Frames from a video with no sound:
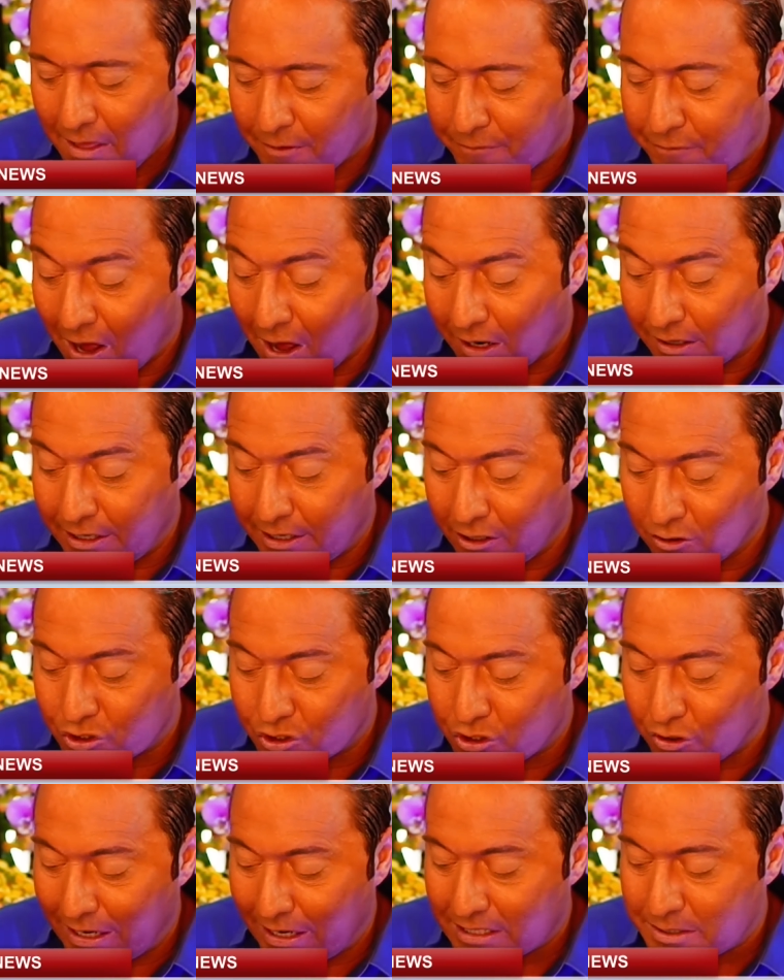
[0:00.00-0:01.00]
The falling
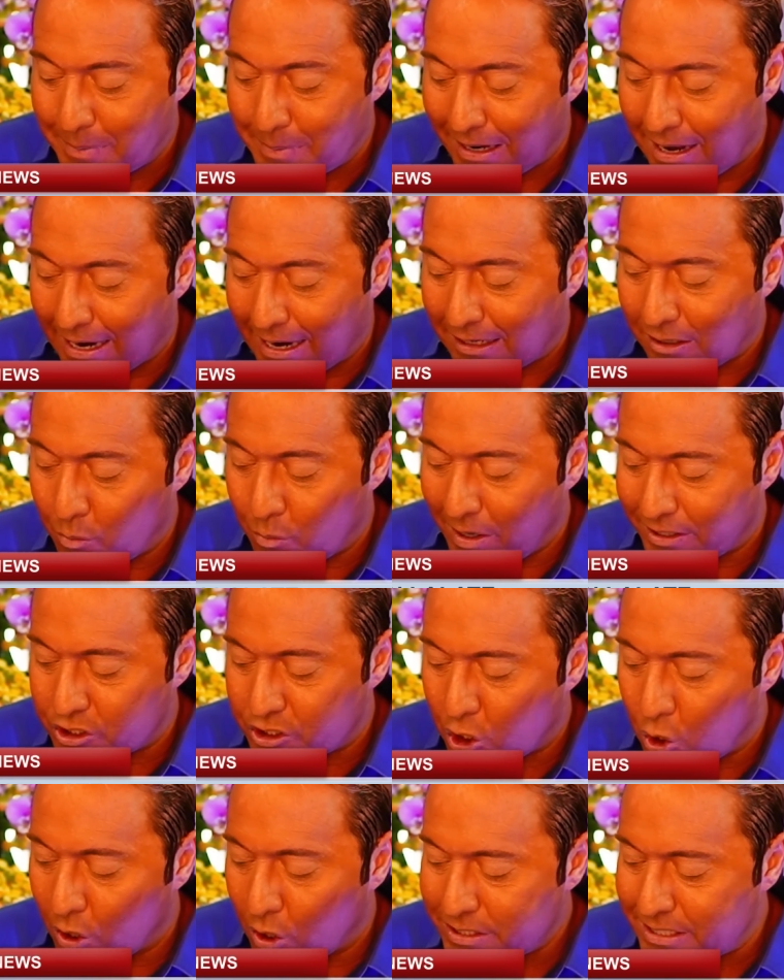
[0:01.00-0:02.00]
yield story has been likely run
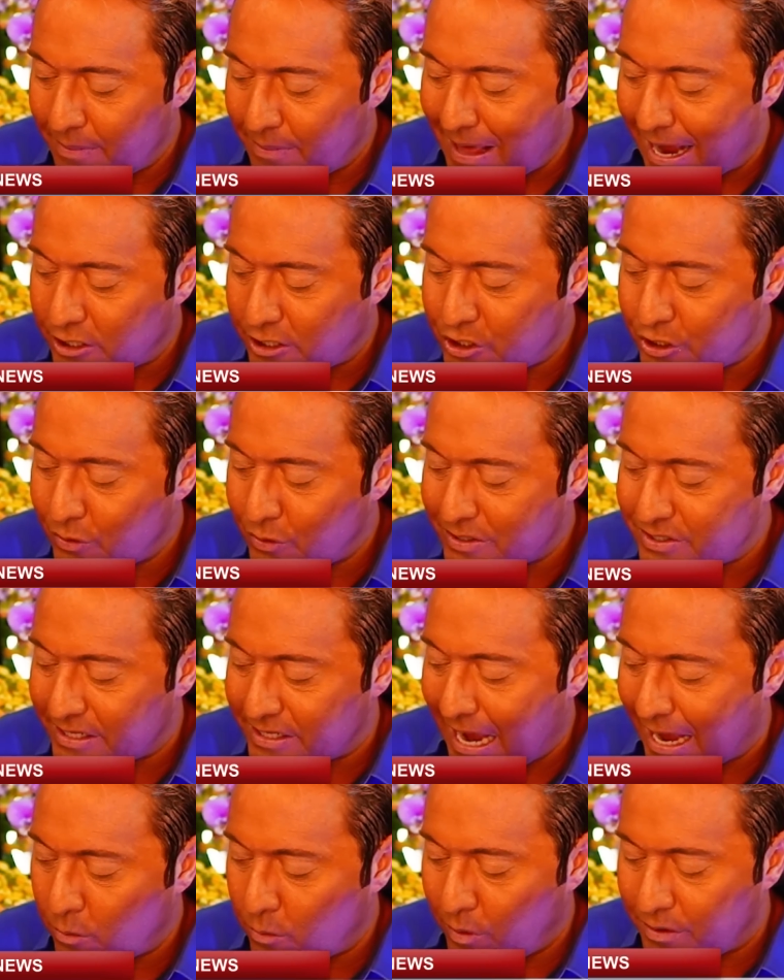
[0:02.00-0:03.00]
its course, and that too
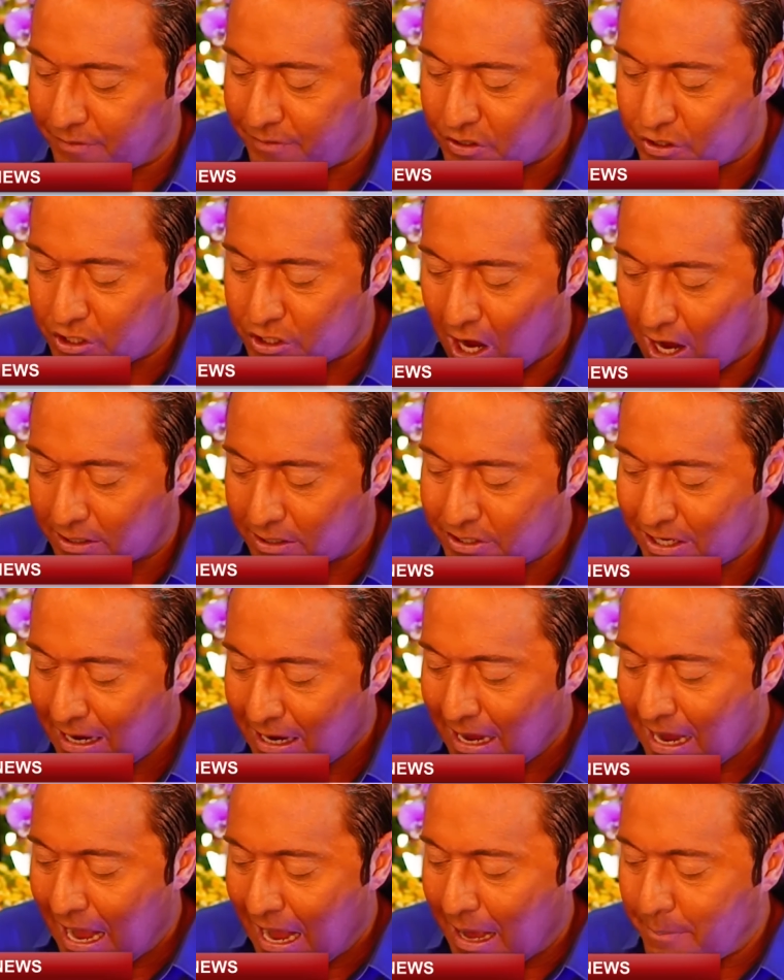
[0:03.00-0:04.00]
is a headwind for stocks.
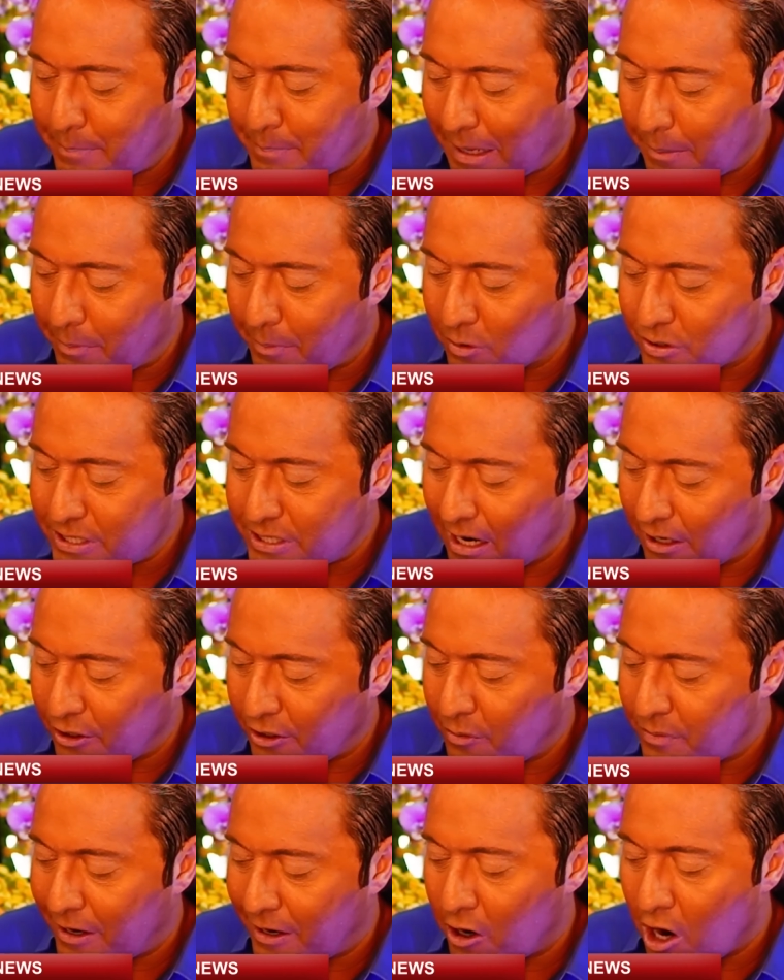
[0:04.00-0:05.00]
And people are
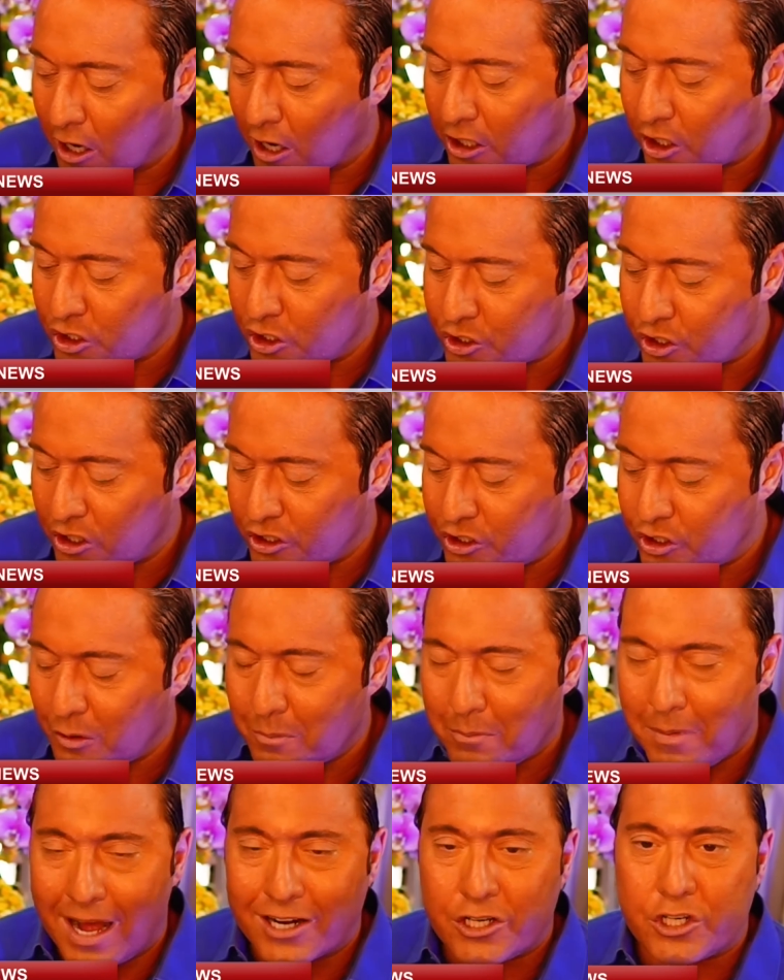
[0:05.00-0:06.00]
telling you they aren't concerned
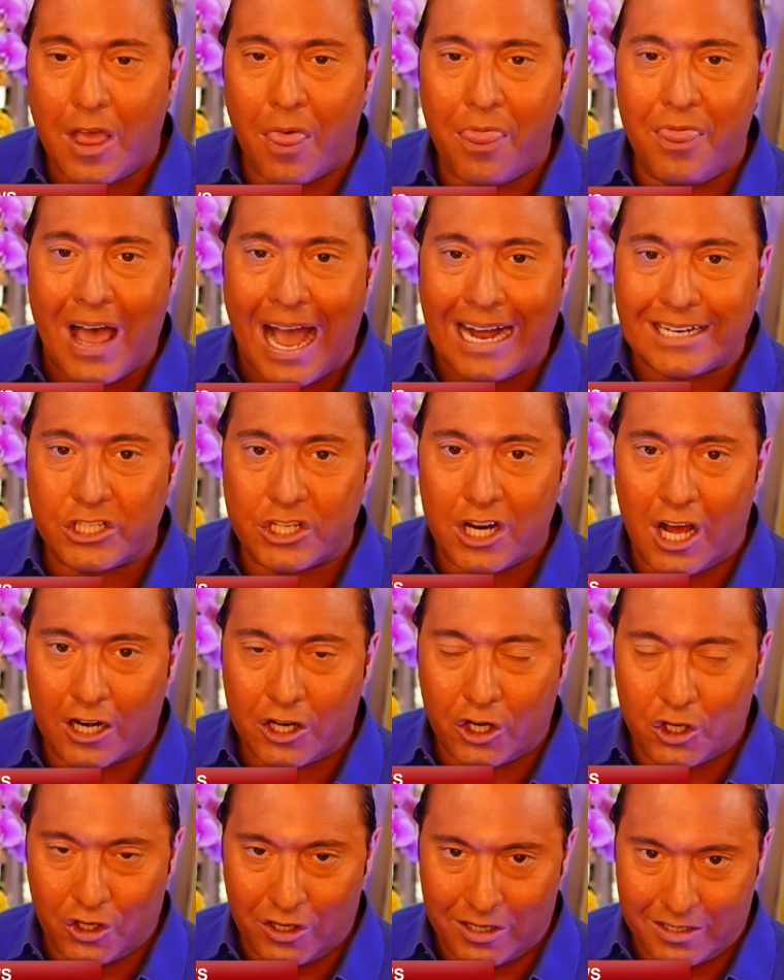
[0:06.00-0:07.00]
too much. That's
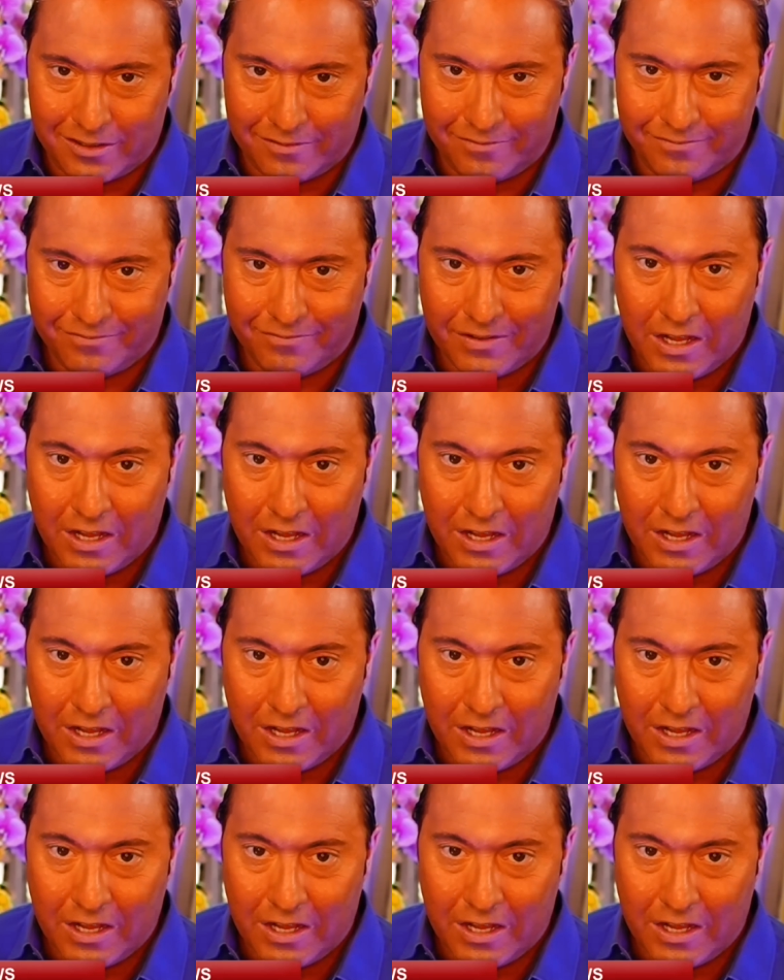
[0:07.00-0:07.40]
not good.